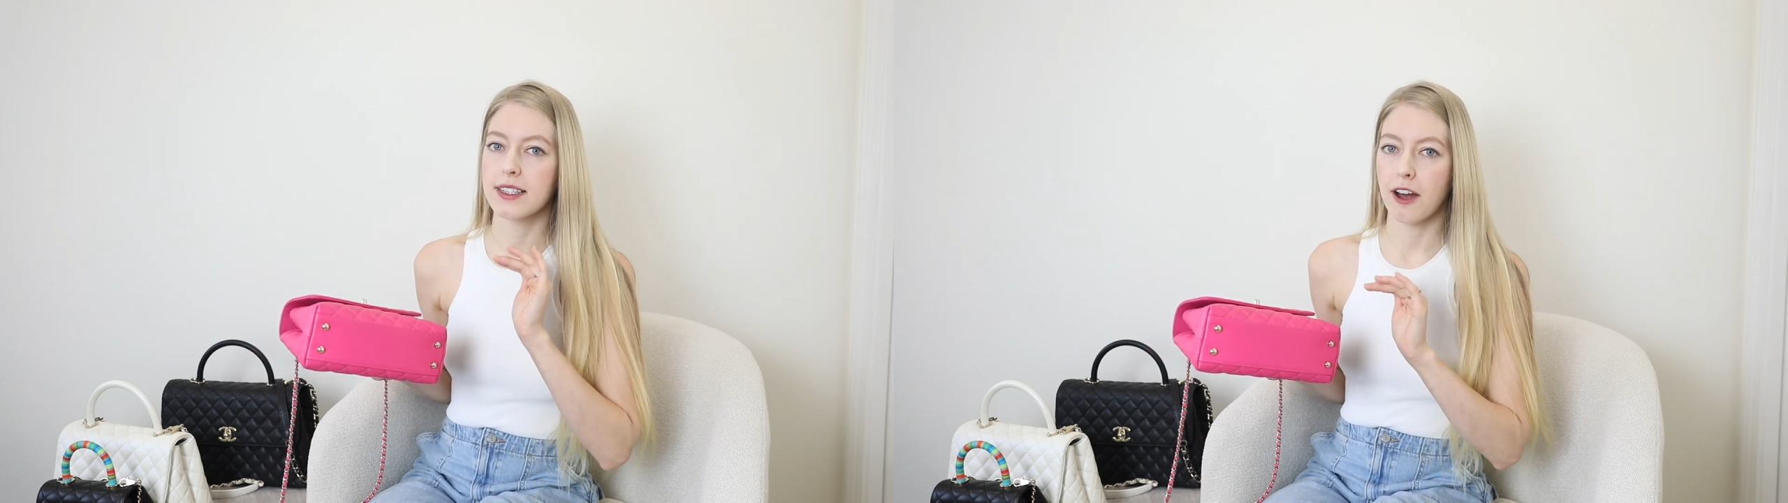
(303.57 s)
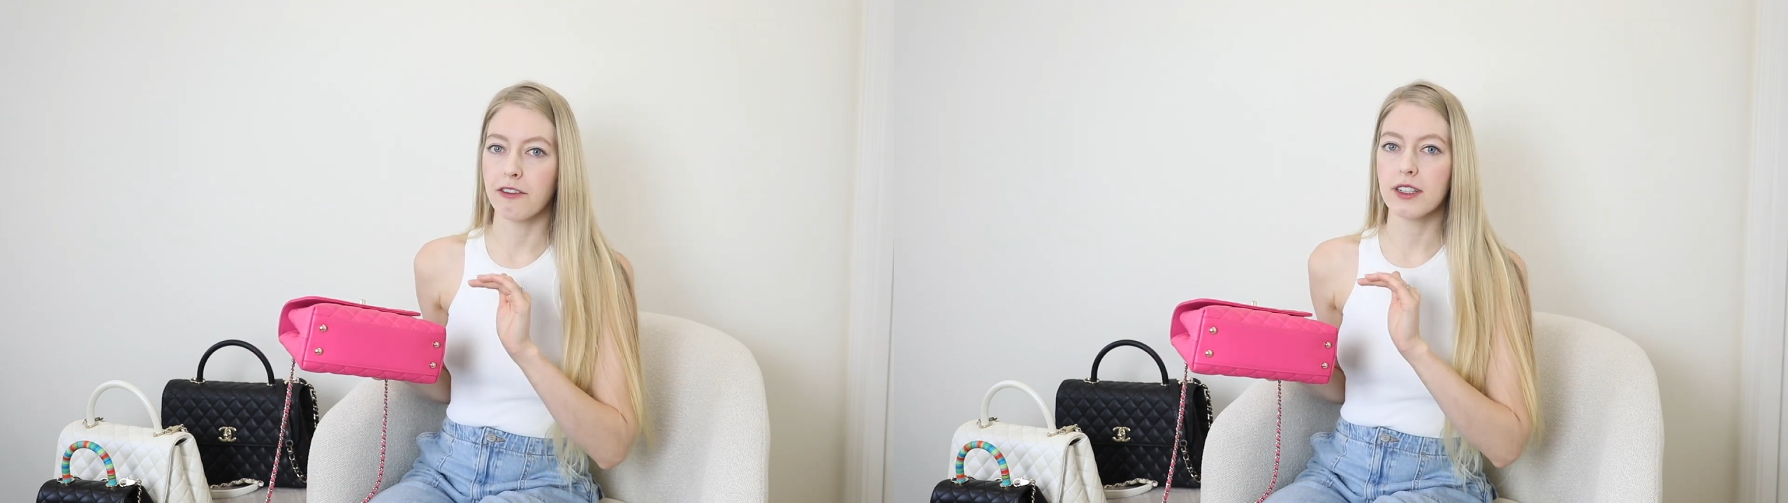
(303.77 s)

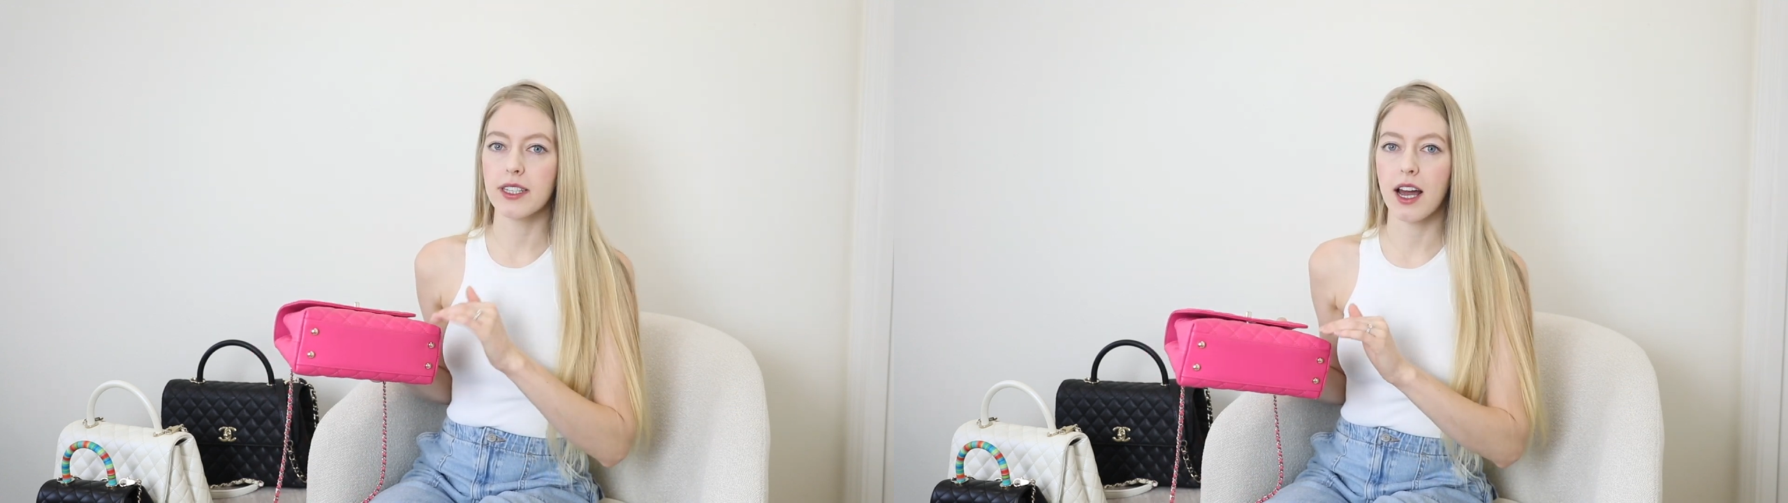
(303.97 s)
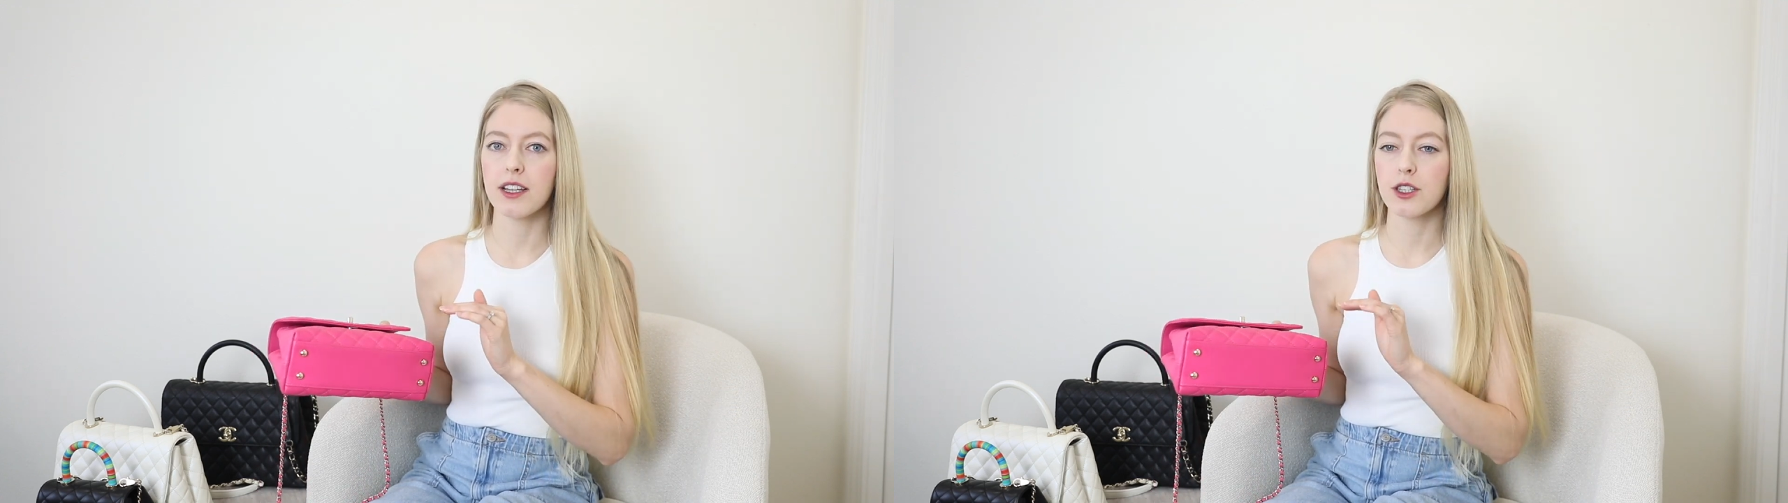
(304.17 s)
definitely
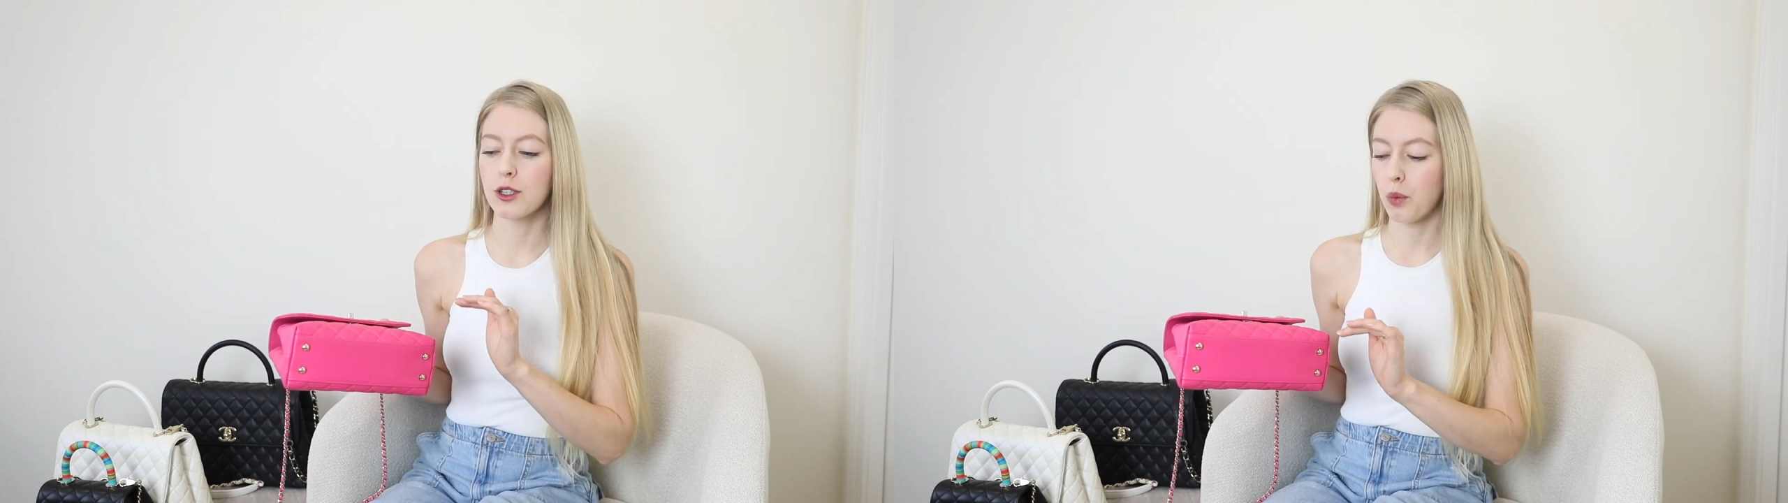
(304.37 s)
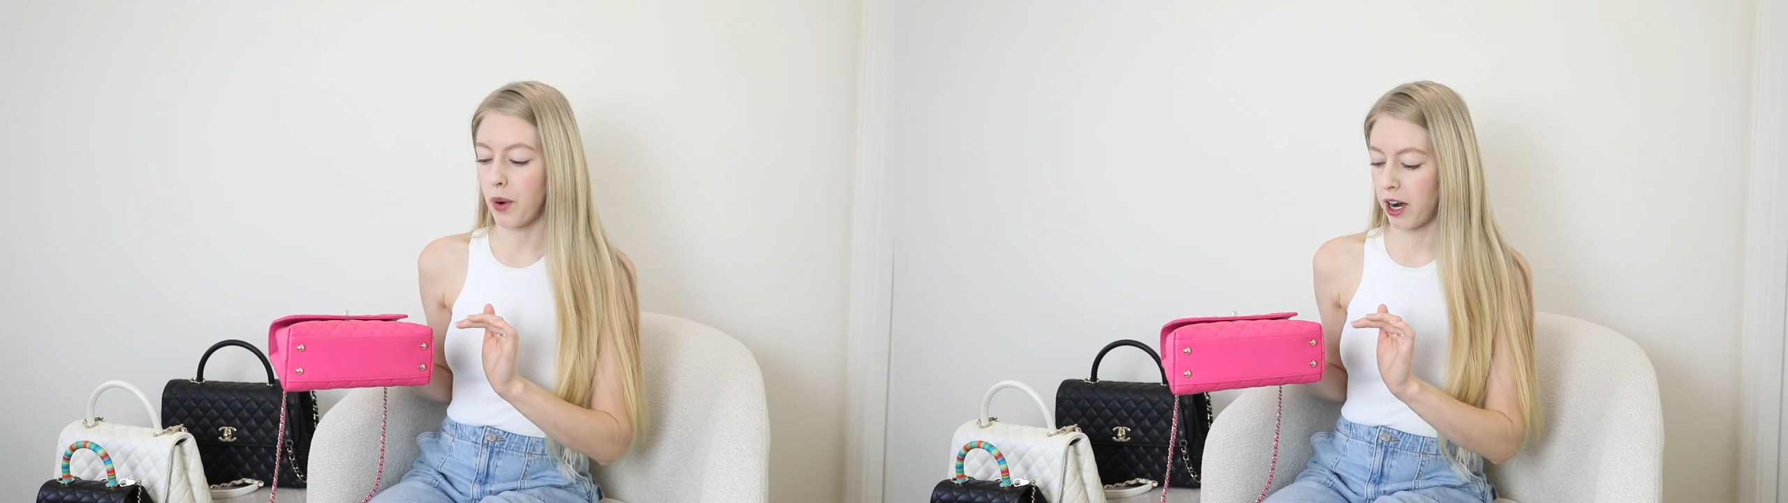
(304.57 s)
tends
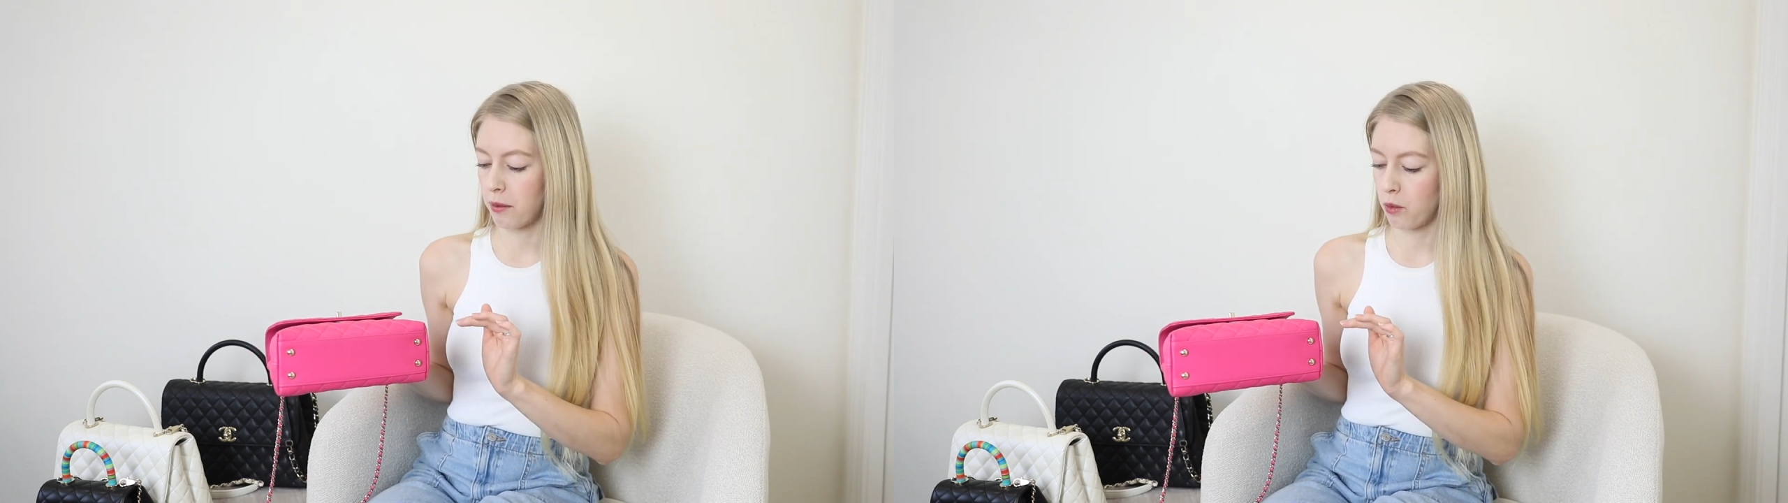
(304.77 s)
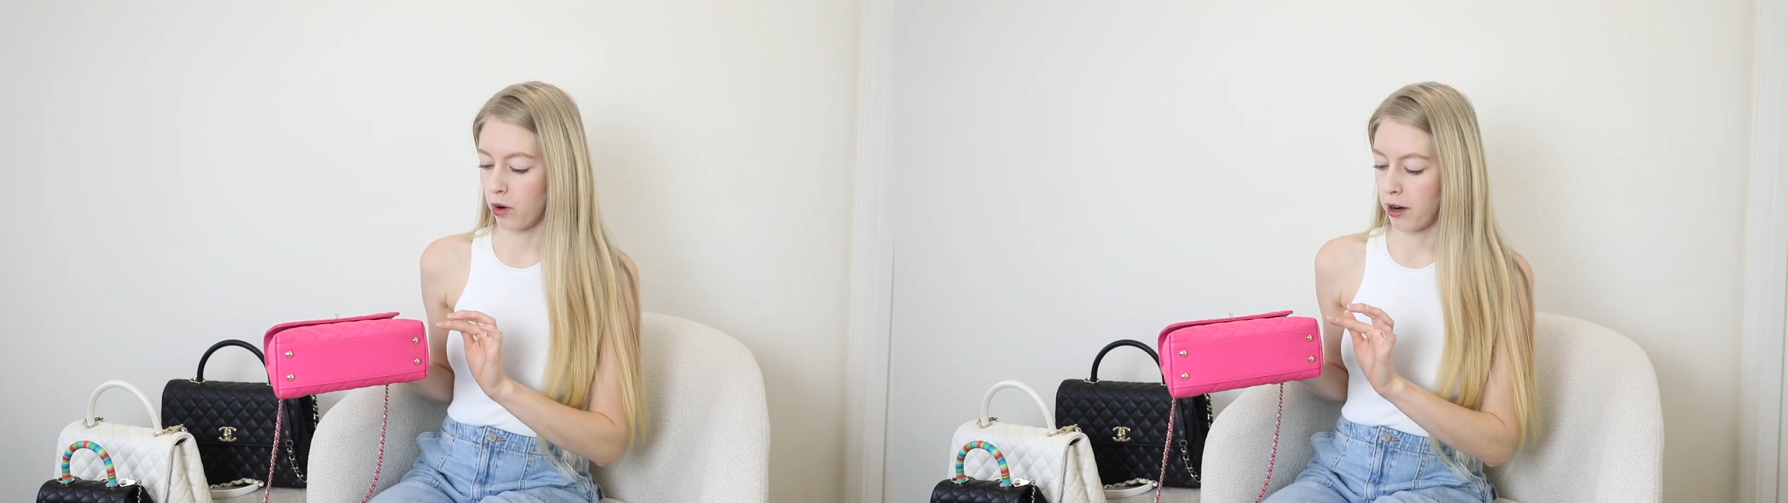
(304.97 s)
to wear
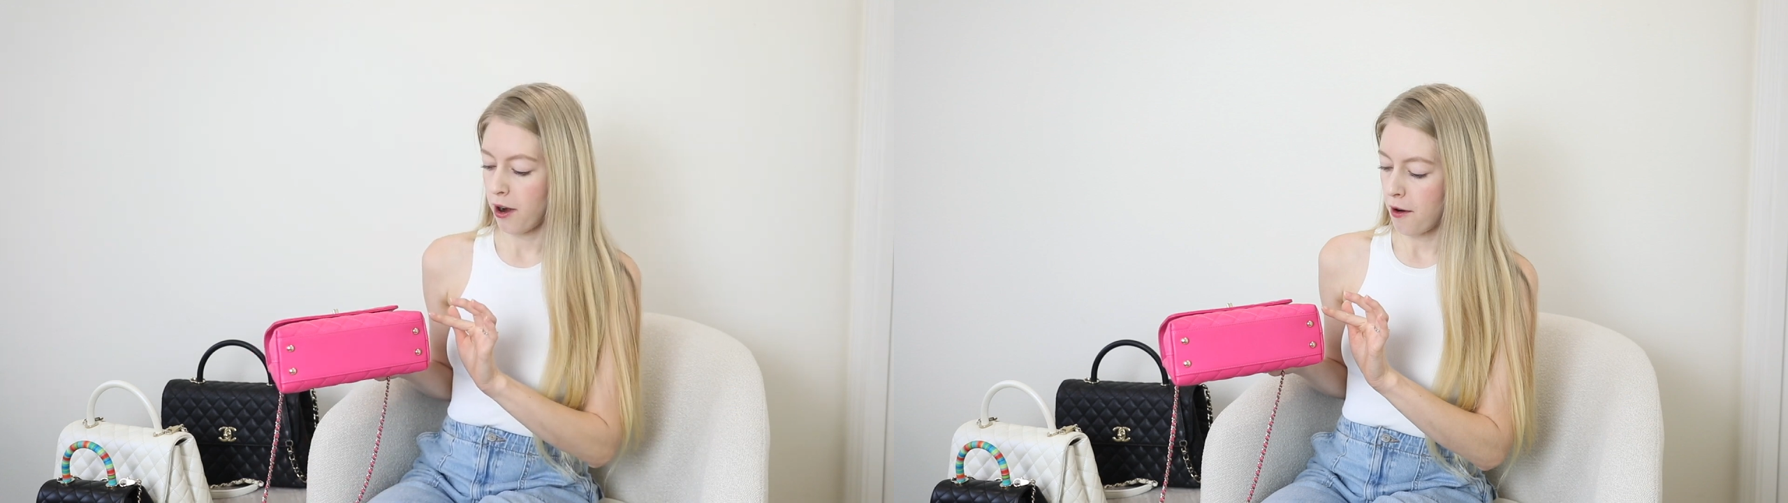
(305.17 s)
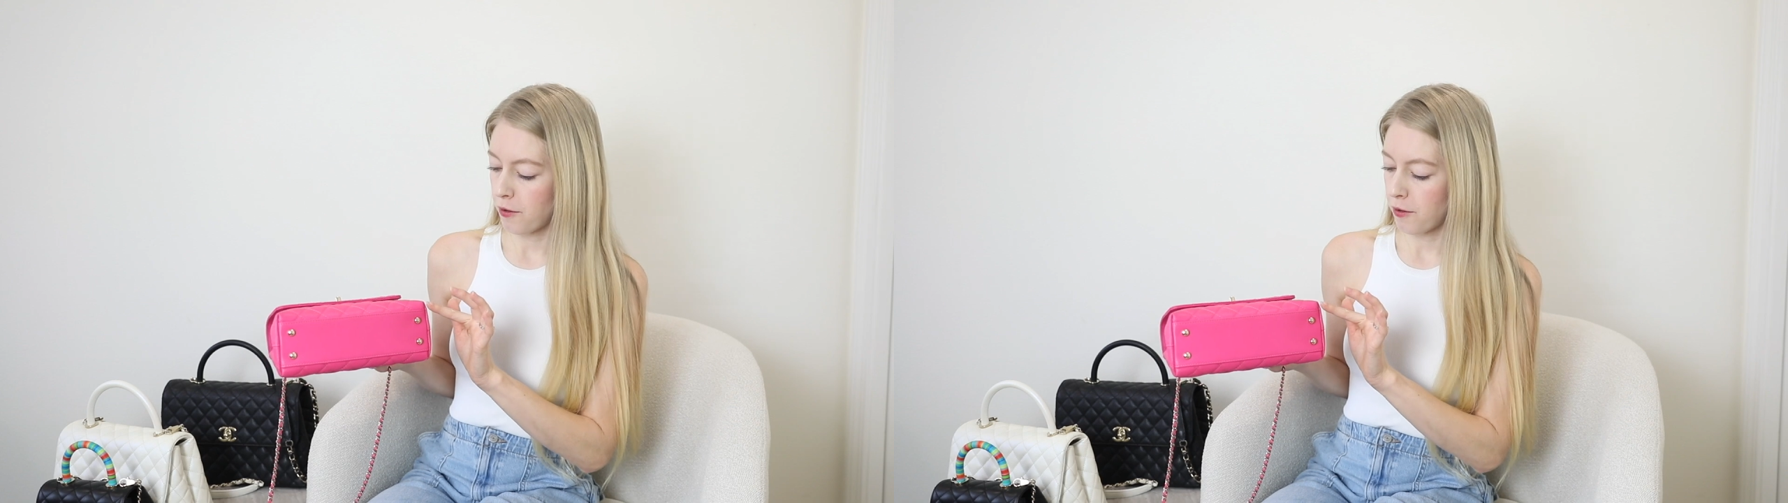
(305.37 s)
more.